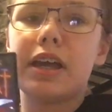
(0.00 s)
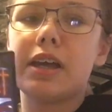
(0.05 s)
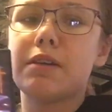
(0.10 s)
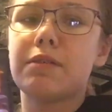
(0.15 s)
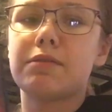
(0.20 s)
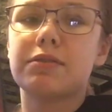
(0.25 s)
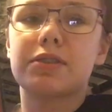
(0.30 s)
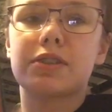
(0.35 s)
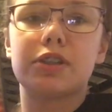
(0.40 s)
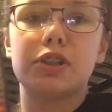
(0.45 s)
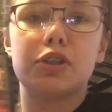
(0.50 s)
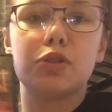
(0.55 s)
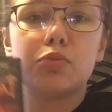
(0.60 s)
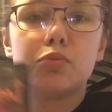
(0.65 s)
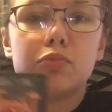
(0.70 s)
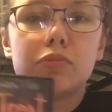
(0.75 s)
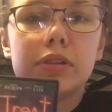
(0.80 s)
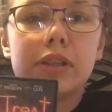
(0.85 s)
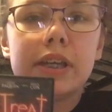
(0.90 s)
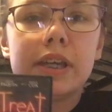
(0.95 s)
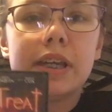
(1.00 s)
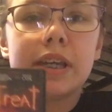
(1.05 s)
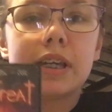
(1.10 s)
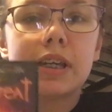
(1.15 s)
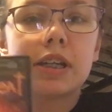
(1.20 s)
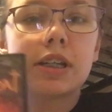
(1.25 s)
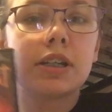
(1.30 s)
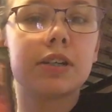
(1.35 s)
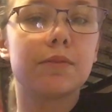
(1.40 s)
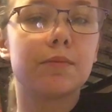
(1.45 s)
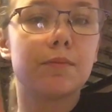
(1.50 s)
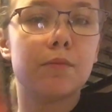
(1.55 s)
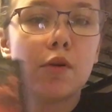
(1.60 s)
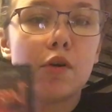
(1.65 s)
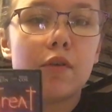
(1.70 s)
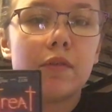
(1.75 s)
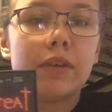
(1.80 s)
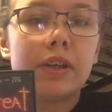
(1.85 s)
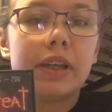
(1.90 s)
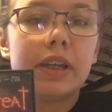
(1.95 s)
It was a unique
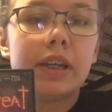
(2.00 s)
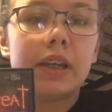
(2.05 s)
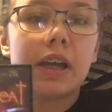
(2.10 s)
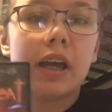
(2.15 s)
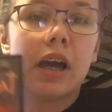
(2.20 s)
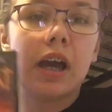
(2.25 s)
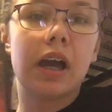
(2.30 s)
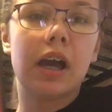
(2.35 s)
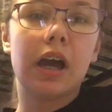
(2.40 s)
movie